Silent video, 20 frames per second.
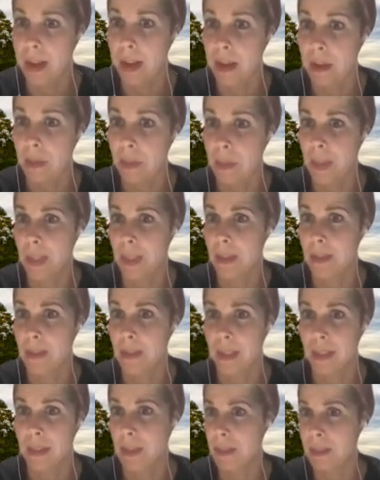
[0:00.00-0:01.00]
But
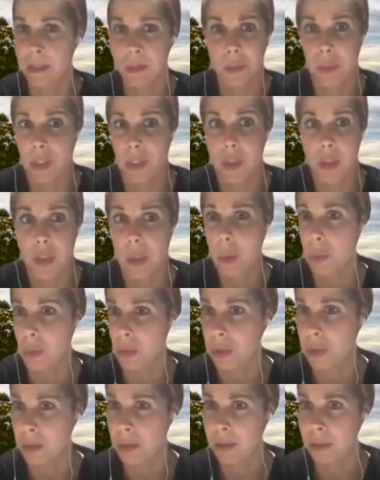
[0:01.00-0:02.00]
does it
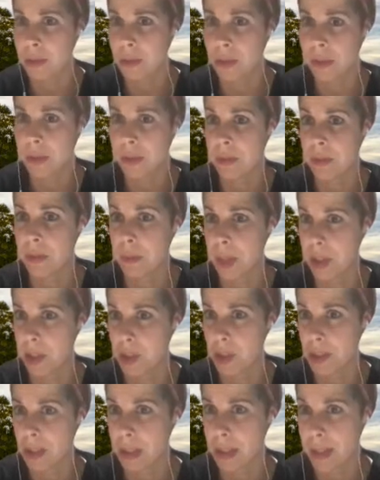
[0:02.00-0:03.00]
reduce the
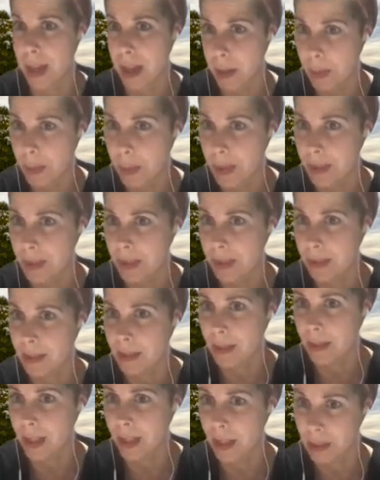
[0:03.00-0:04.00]
transformation that happened?
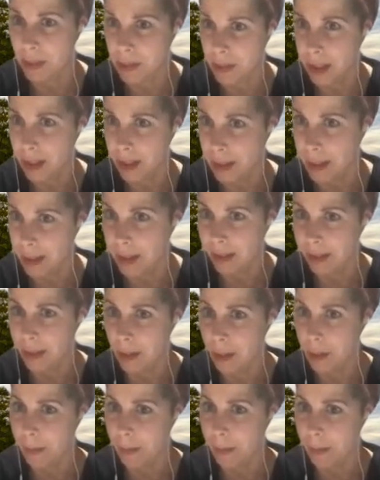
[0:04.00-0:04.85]
I don't really think so.